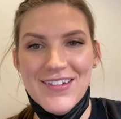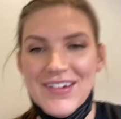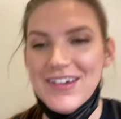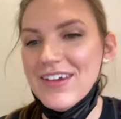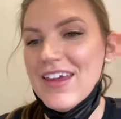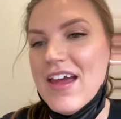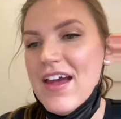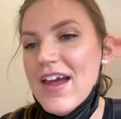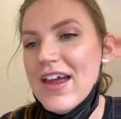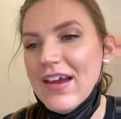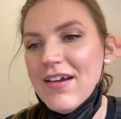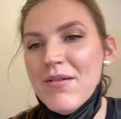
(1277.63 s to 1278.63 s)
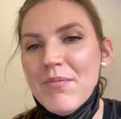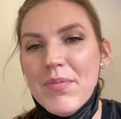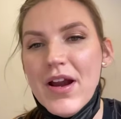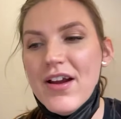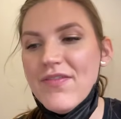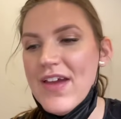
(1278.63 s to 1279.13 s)
Okay,
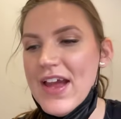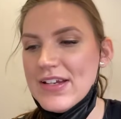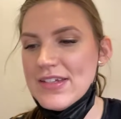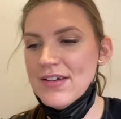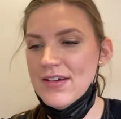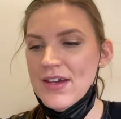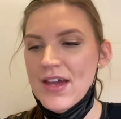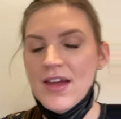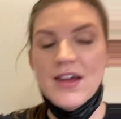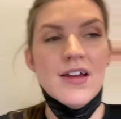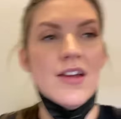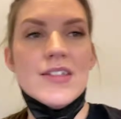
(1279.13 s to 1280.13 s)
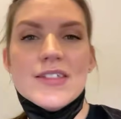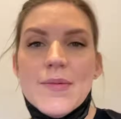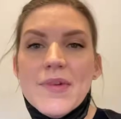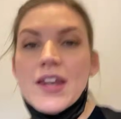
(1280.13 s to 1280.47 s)
perfect. So I'm gonna